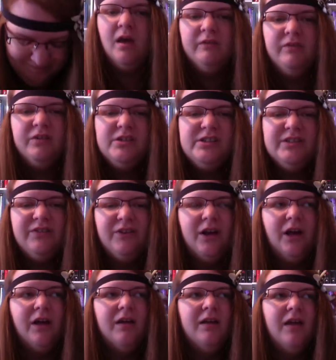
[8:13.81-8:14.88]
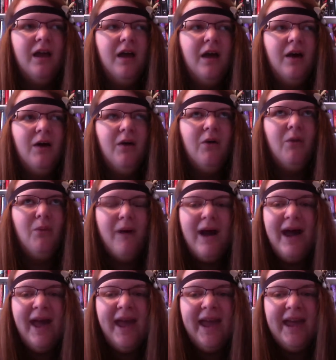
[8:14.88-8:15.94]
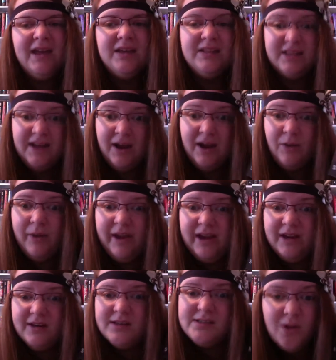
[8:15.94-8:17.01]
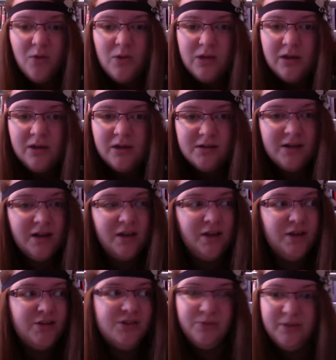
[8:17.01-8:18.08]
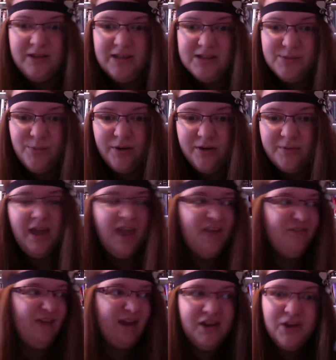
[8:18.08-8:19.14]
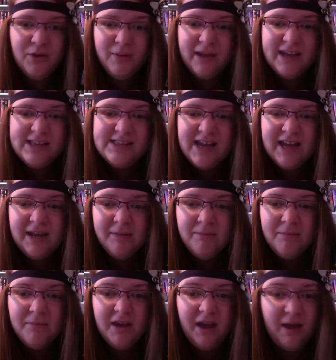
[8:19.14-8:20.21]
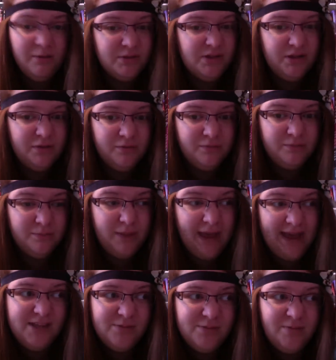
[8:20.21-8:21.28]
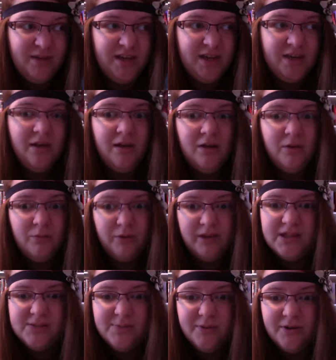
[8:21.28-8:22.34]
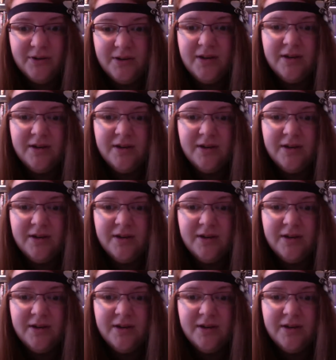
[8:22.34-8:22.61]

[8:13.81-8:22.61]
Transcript: First of all, why did I wait so long to read this book? If I could go back in time, I would tell past me, read this book.